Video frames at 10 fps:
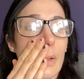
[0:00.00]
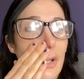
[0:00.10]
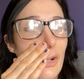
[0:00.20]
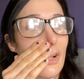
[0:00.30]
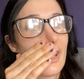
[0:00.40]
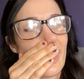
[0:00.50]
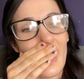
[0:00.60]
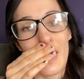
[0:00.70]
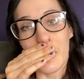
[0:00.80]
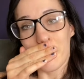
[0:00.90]
my God,
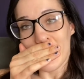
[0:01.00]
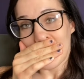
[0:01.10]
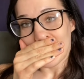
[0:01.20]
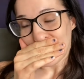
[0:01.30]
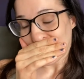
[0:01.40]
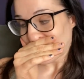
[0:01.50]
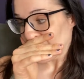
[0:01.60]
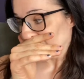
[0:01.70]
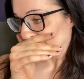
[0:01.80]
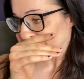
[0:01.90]
today has been just,
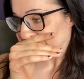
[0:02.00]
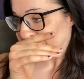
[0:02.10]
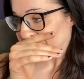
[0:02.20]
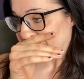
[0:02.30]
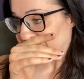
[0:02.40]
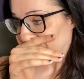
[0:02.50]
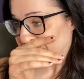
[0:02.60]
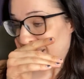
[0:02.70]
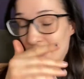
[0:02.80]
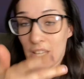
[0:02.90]

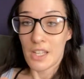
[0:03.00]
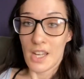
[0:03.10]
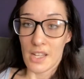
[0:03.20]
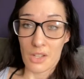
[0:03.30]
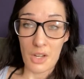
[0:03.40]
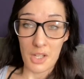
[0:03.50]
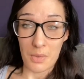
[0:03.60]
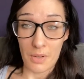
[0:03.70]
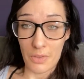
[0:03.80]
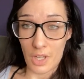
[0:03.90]
I say today, it's only
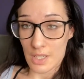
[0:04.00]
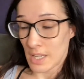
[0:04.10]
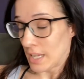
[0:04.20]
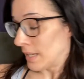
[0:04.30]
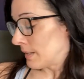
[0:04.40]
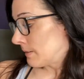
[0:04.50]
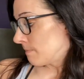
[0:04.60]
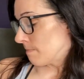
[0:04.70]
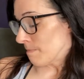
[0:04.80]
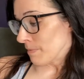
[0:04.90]
12:30.
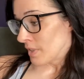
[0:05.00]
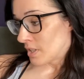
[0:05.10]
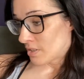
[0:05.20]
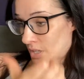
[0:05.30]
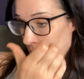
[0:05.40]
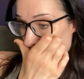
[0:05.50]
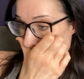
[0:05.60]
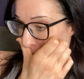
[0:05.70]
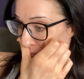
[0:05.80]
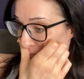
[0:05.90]

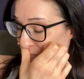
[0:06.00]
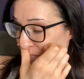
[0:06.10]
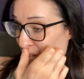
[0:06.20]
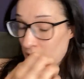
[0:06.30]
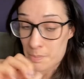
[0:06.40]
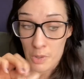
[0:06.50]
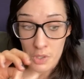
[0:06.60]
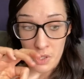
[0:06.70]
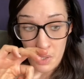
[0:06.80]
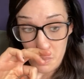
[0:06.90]
So I spoke
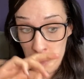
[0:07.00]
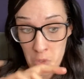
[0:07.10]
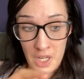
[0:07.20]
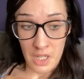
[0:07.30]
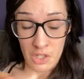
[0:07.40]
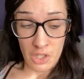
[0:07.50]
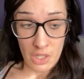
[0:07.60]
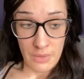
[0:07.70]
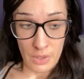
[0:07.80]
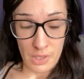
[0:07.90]
to you this morning, and just
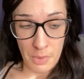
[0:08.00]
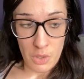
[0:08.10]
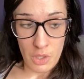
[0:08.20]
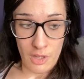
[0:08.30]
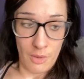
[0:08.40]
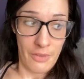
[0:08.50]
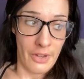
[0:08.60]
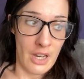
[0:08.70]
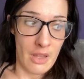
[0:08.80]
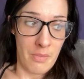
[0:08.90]
after I spoke to you, I
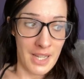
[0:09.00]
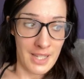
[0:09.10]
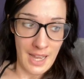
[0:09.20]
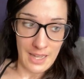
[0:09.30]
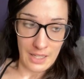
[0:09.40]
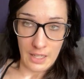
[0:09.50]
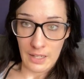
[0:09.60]
found out that my dad